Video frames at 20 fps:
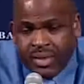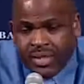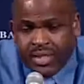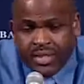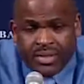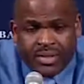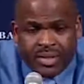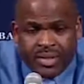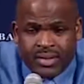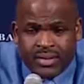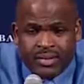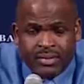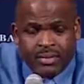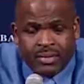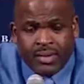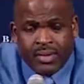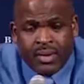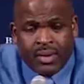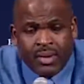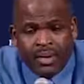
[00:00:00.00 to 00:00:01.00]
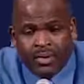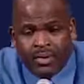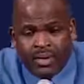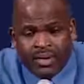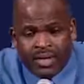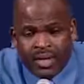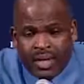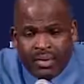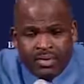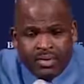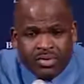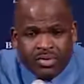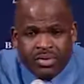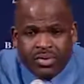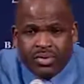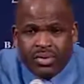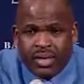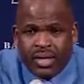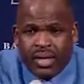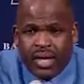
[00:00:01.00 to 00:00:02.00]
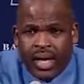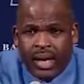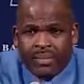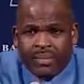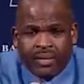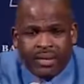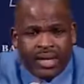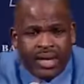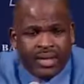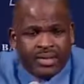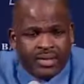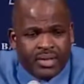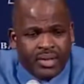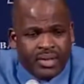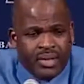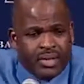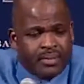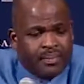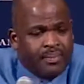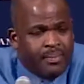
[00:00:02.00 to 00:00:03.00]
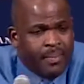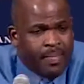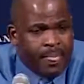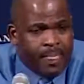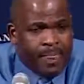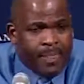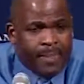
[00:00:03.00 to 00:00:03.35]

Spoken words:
We just wasn't able to capitalize tonight.